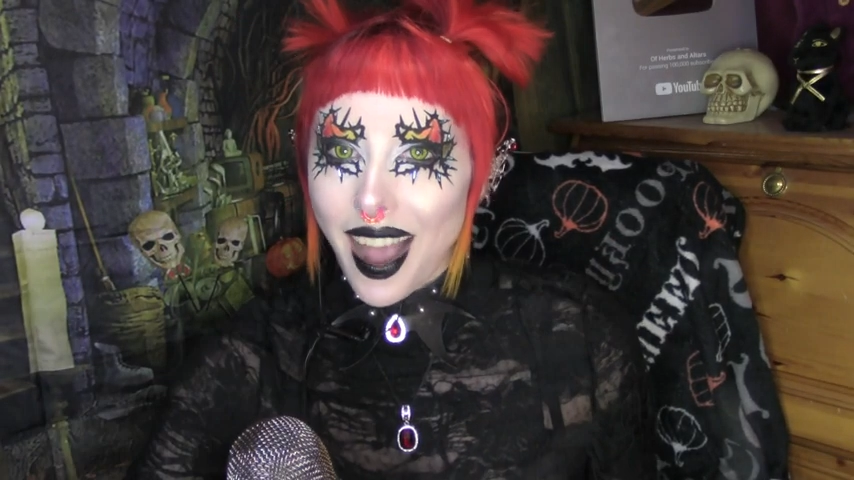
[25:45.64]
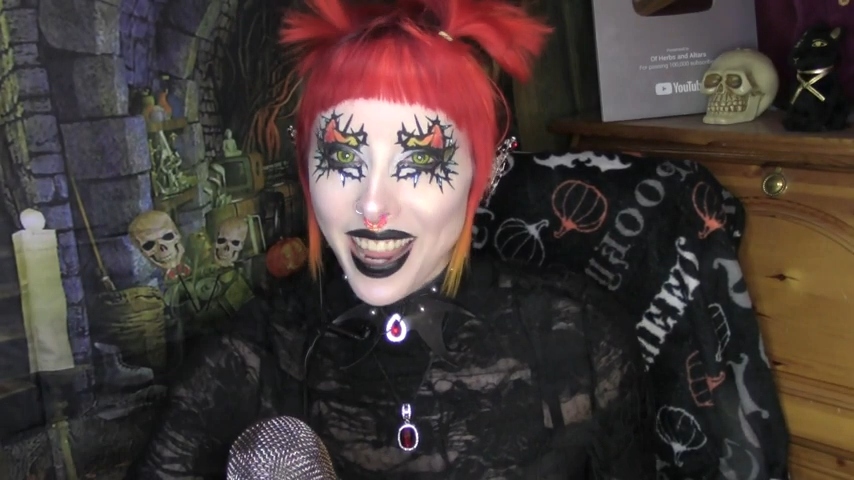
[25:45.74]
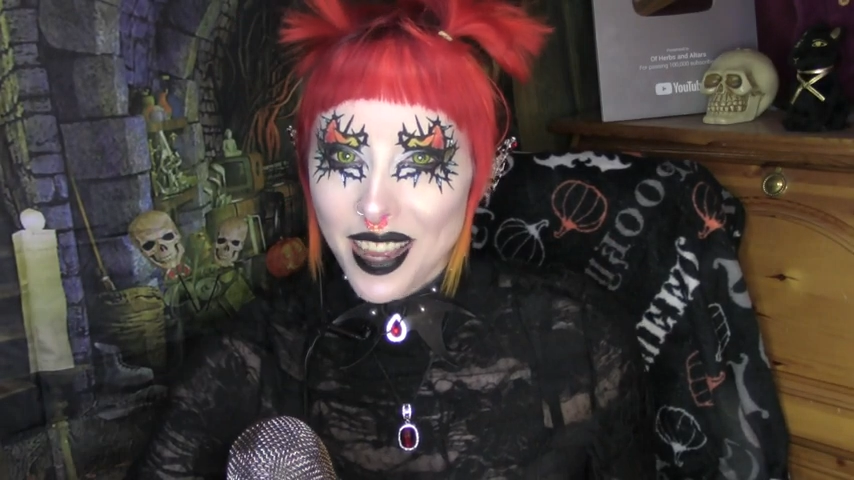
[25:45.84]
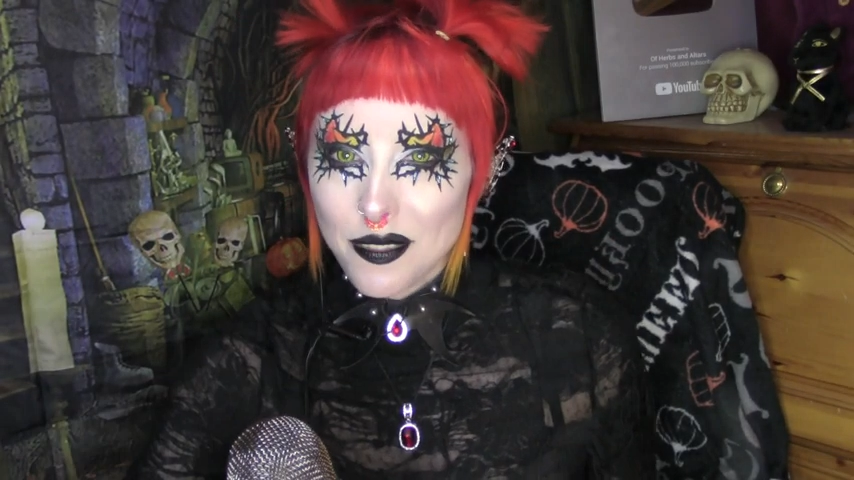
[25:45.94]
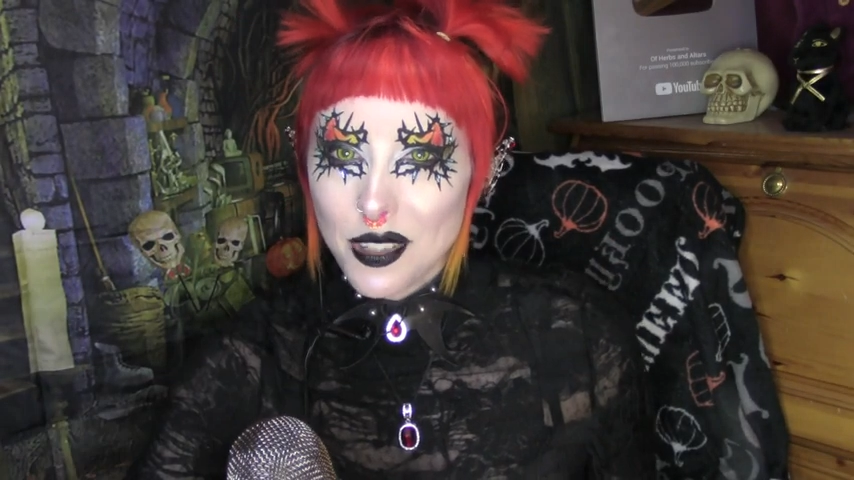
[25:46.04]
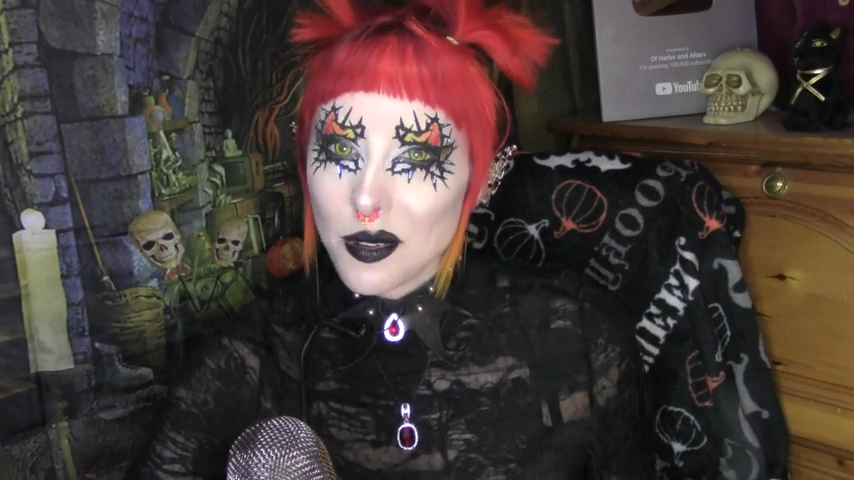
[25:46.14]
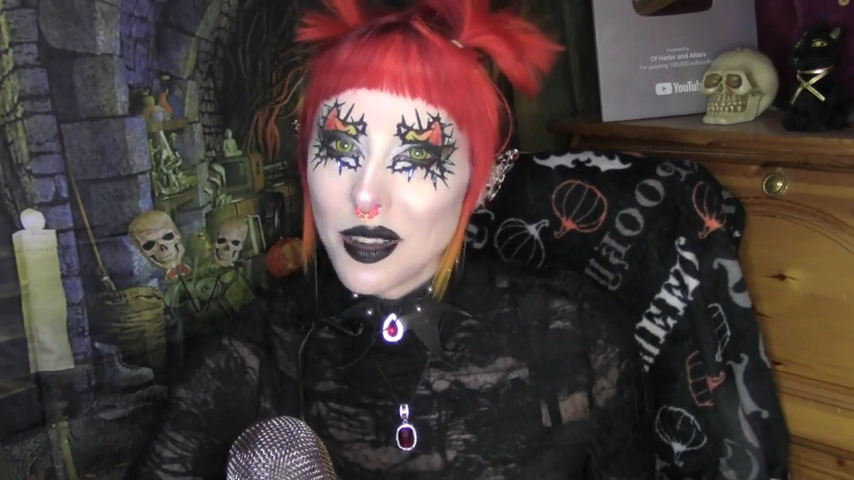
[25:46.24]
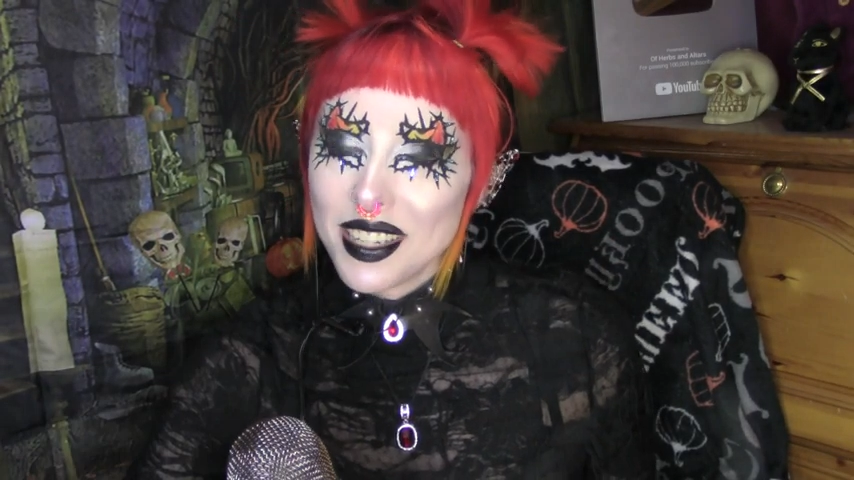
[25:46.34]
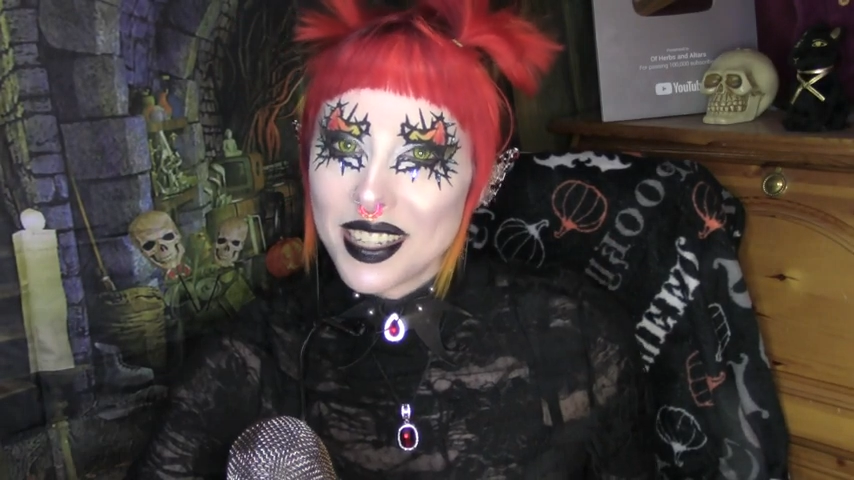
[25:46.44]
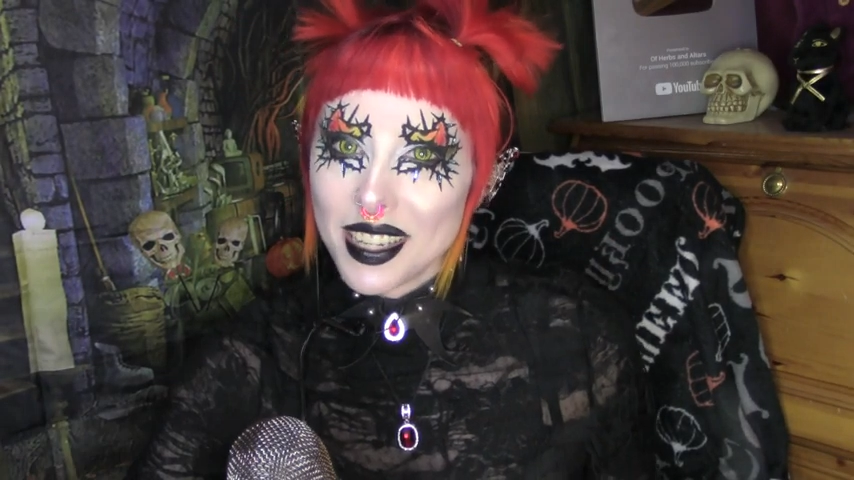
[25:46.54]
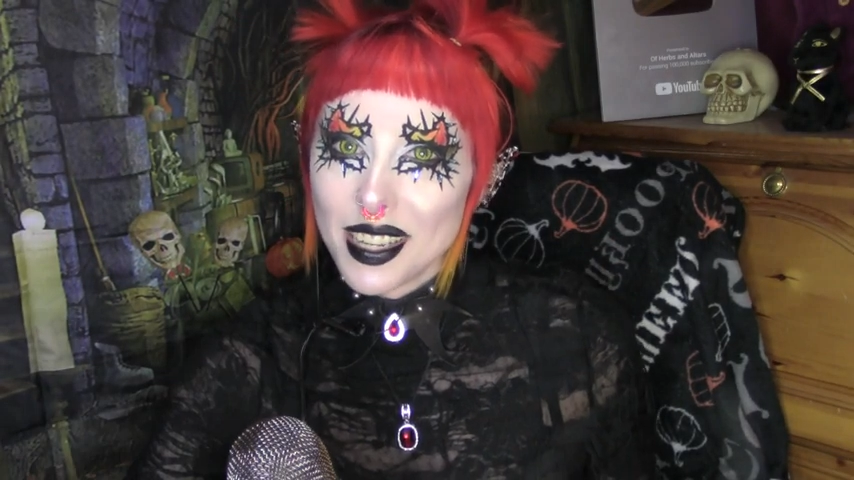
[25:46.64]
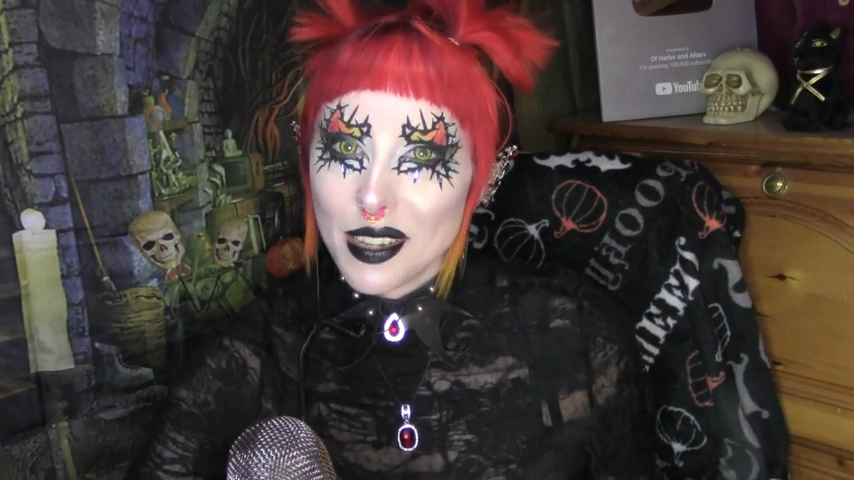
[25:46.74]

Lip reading: I have no idea